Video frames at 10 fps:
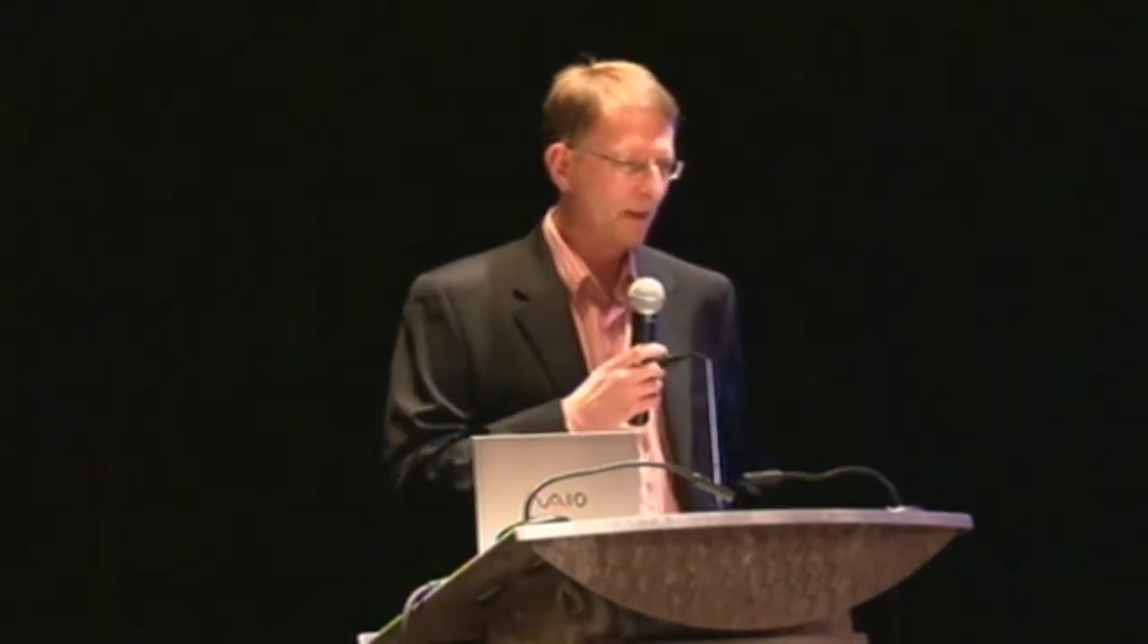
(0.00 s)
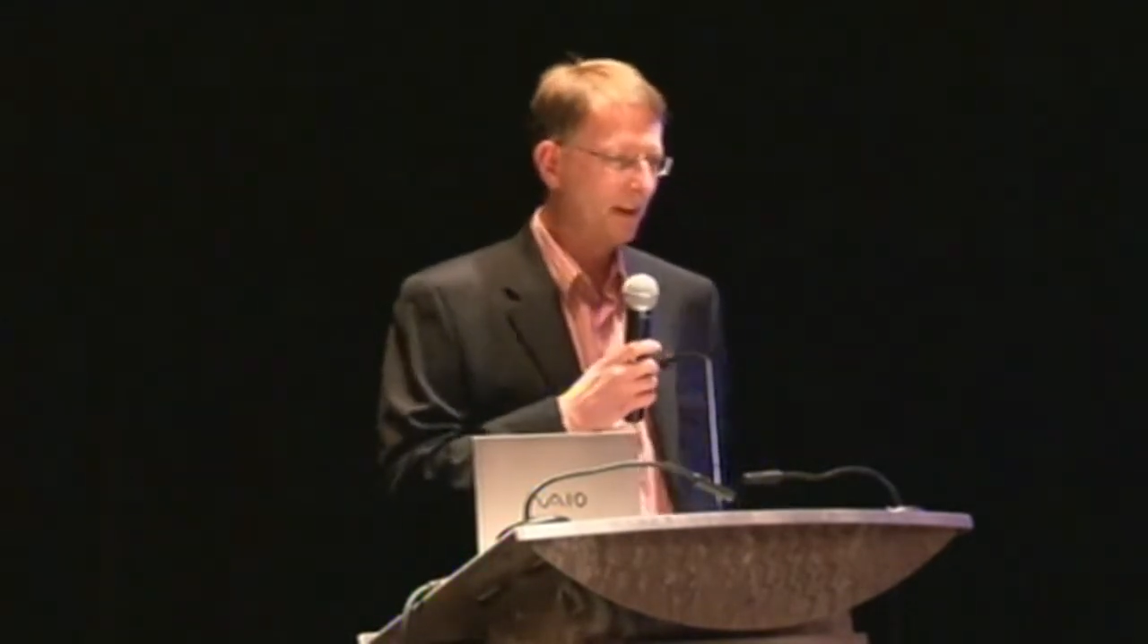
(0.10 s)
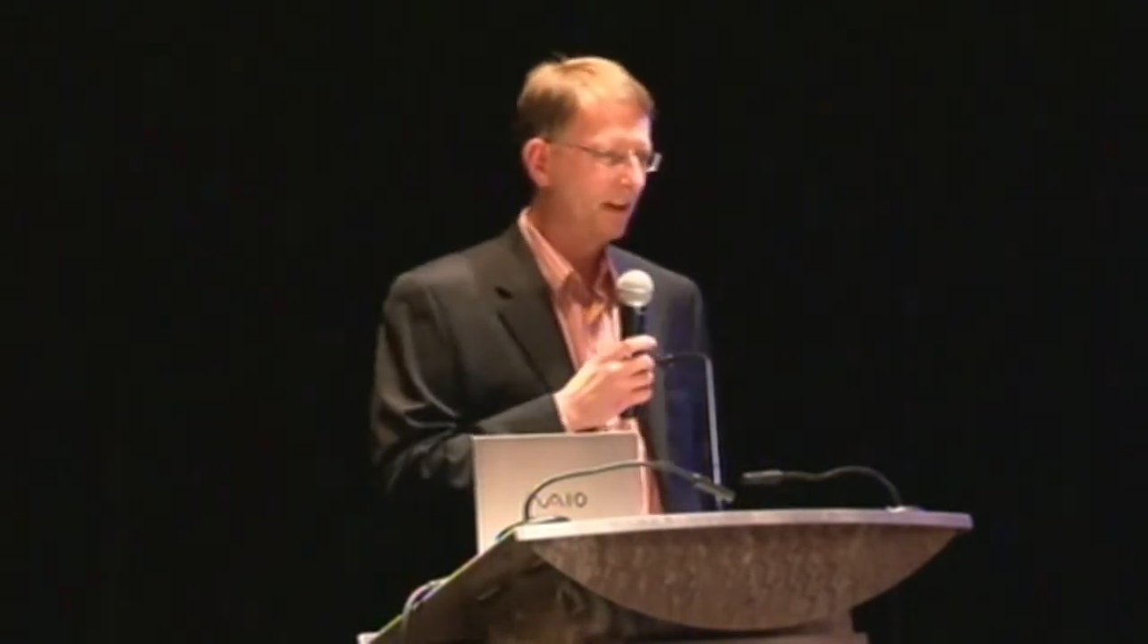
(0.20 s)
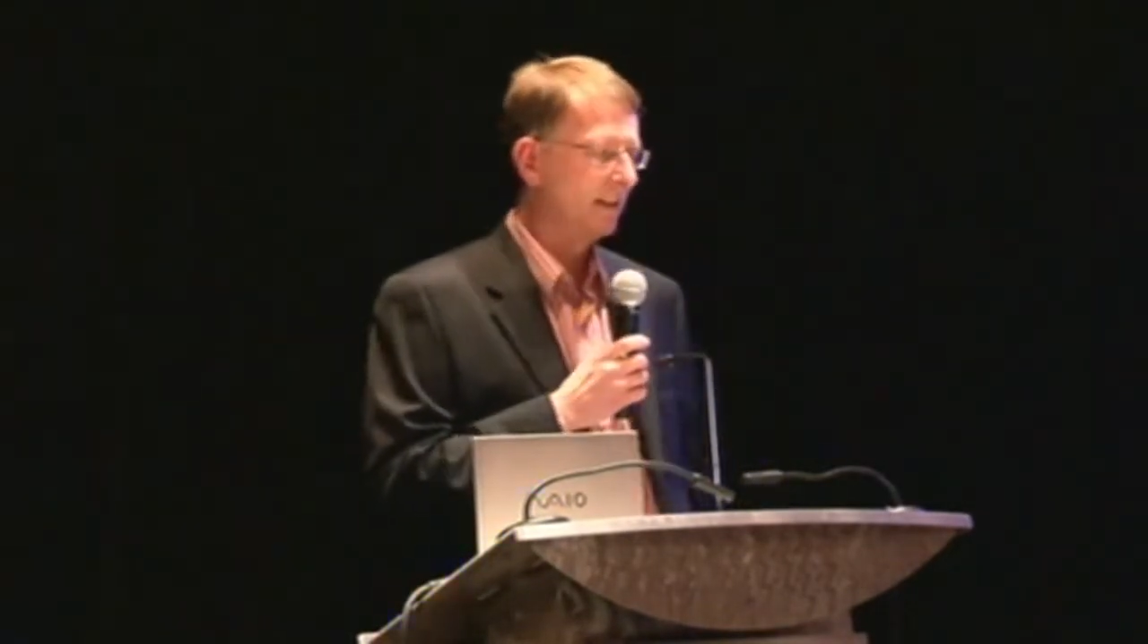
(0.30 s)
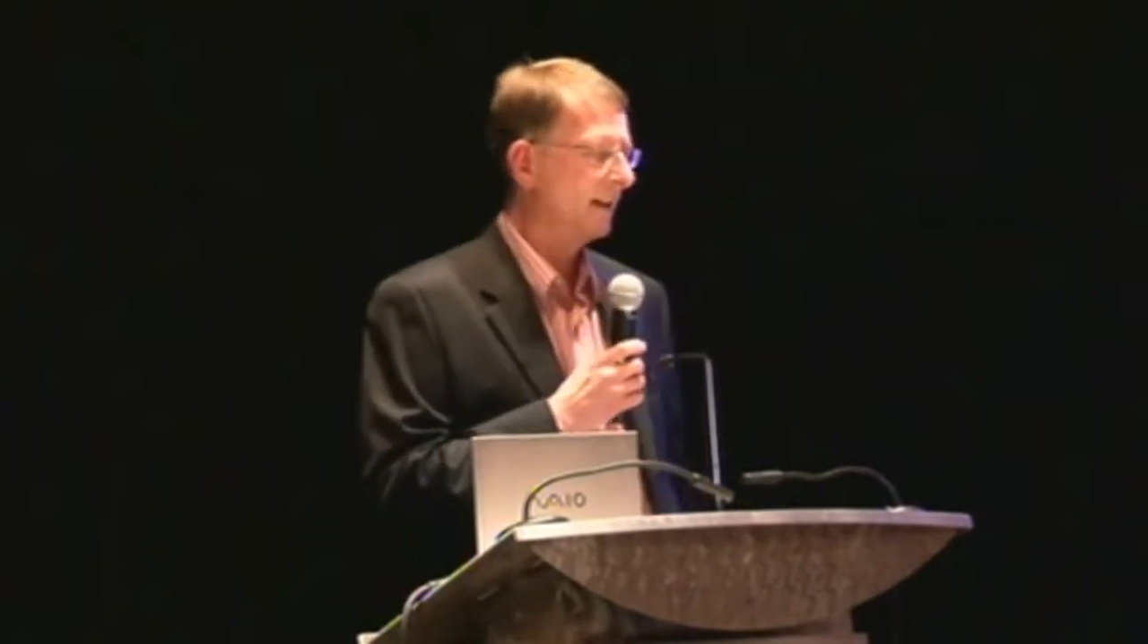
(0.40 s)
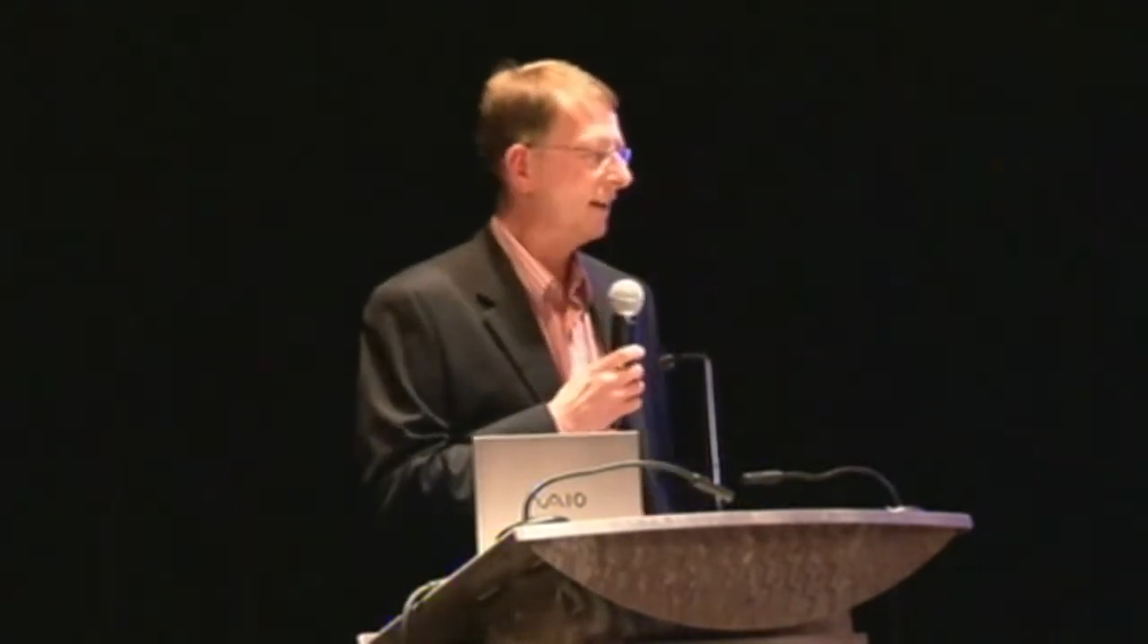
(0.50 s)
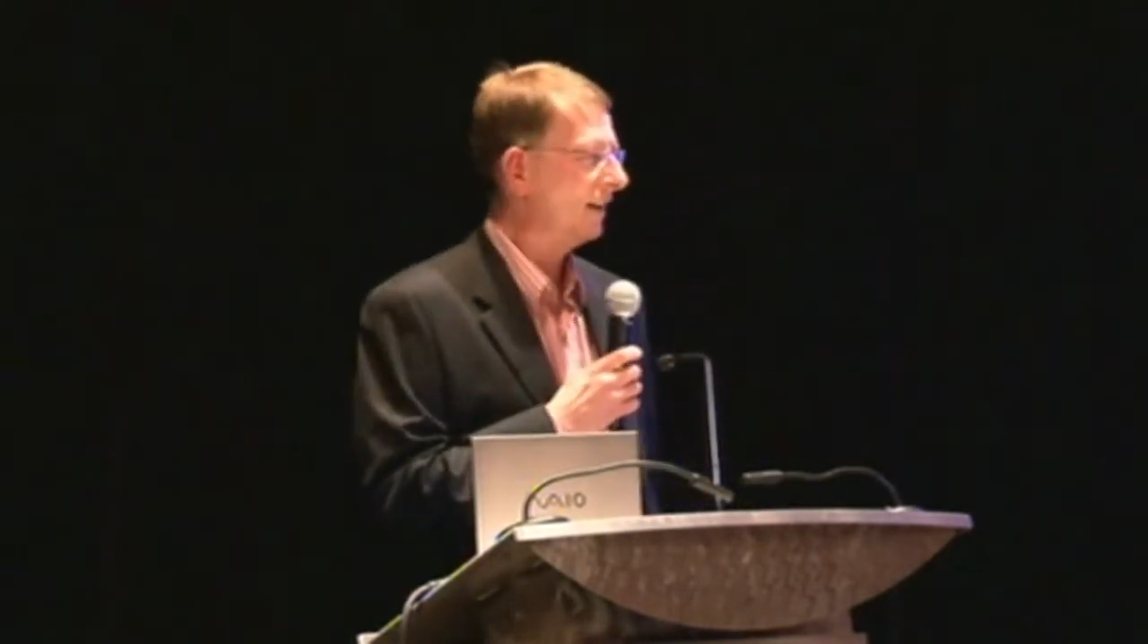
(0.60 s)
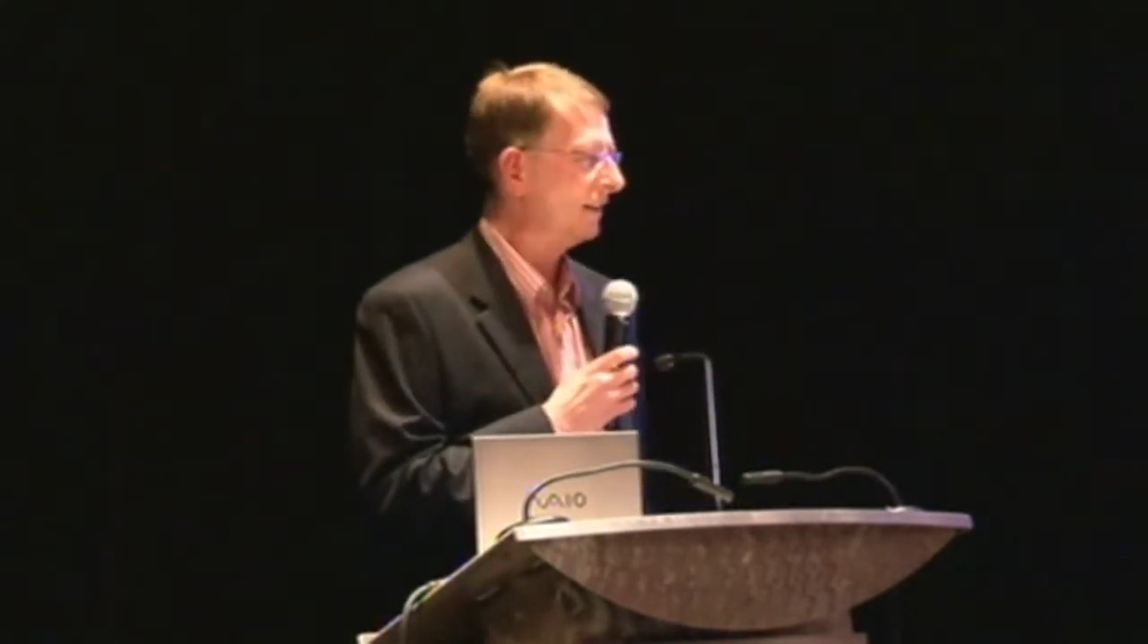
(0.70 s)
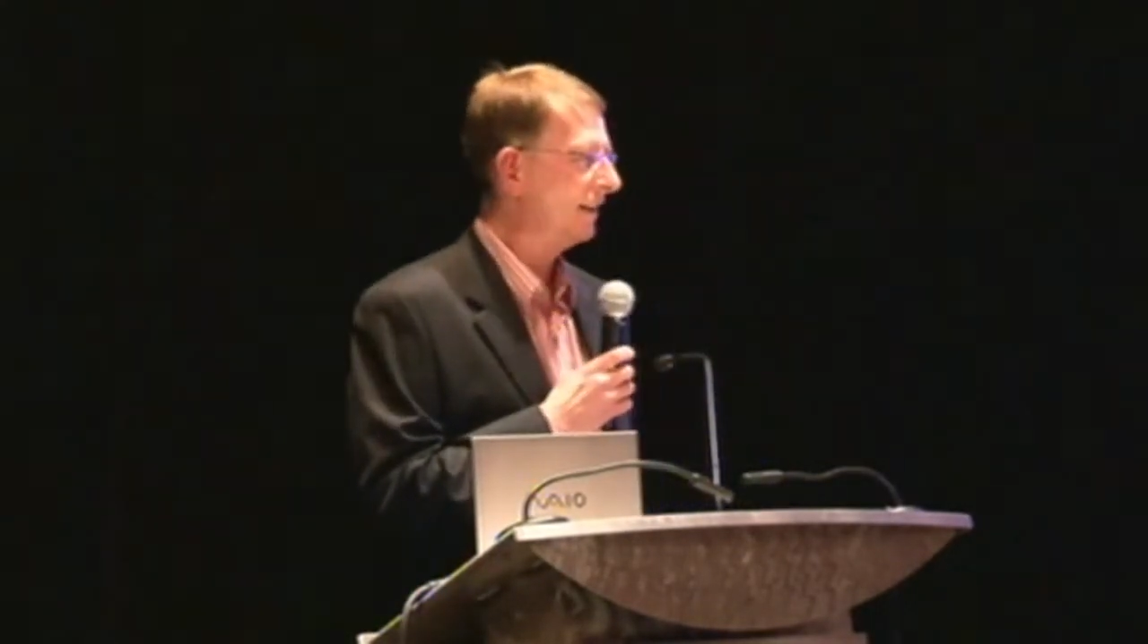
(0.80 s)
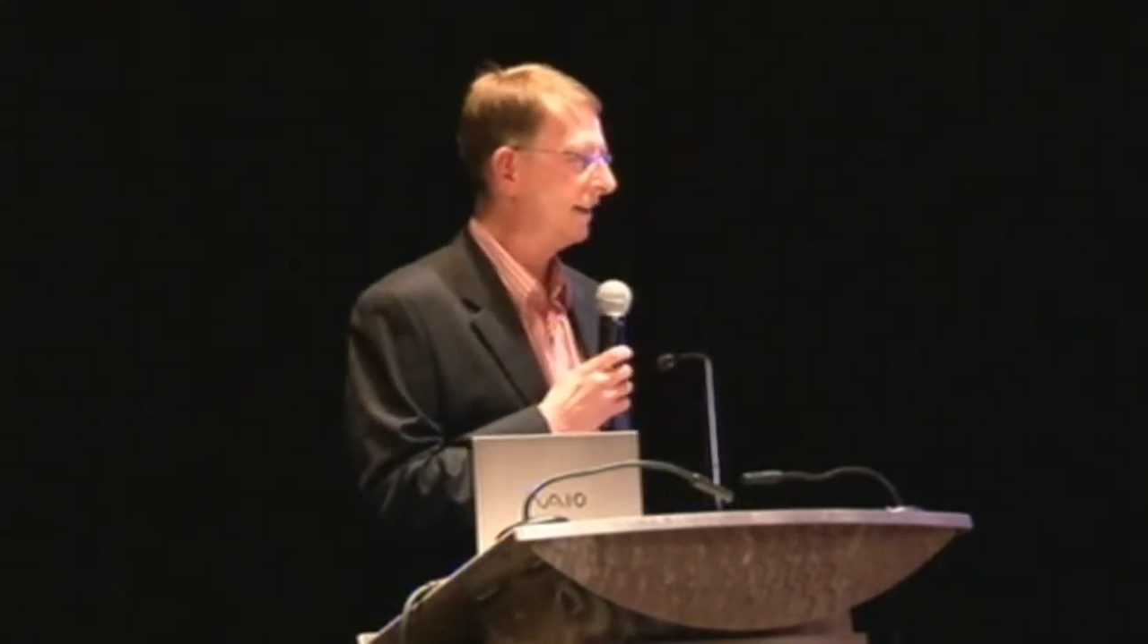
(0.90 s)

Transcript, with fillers: Paul uh,